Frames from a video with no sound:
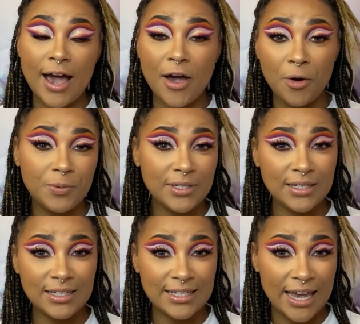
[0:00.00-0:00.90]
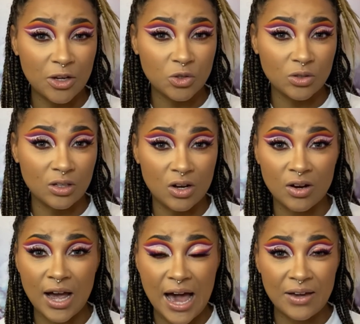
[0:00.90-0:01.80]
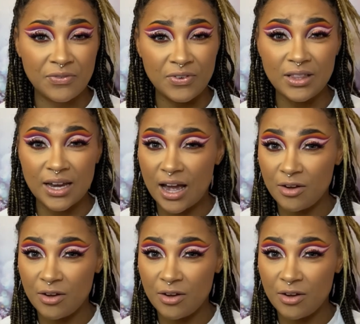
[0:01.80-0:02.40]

I hope this didn't take too long. I feel like